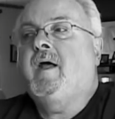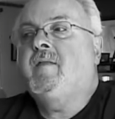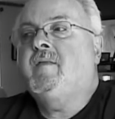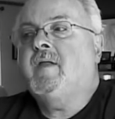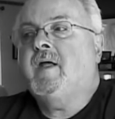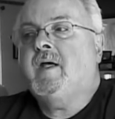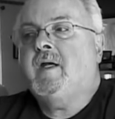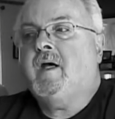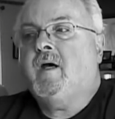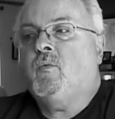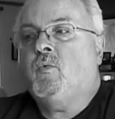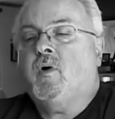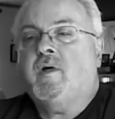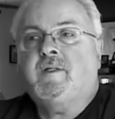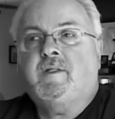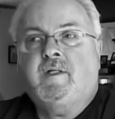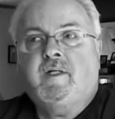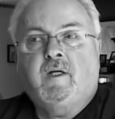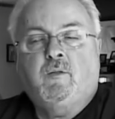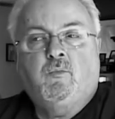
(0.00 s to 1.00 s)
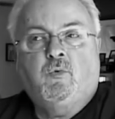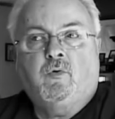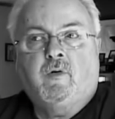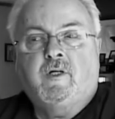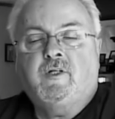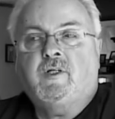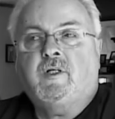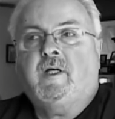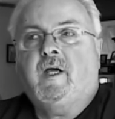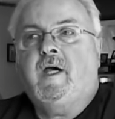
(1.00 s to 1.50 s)
And then I wanted to get
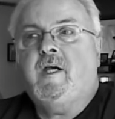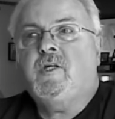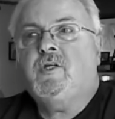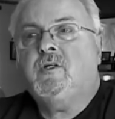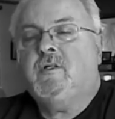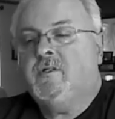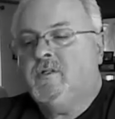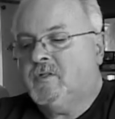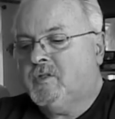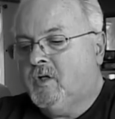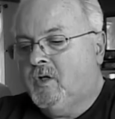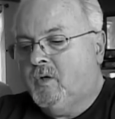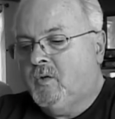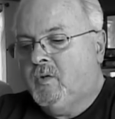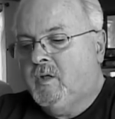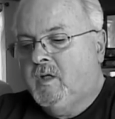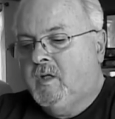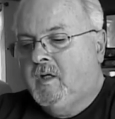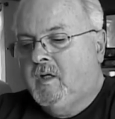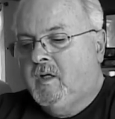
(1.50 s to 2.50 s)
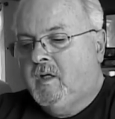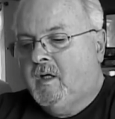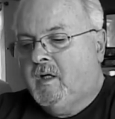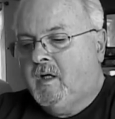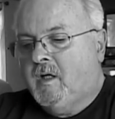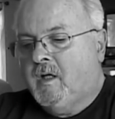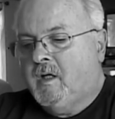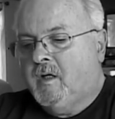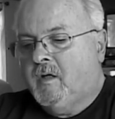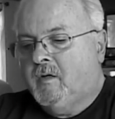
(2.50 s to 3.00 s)
more education, so
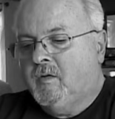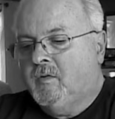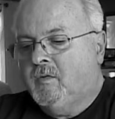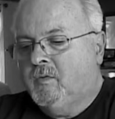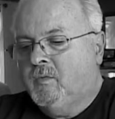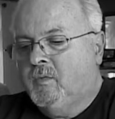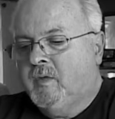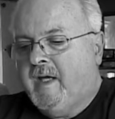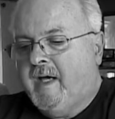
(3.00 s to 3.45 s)
uh,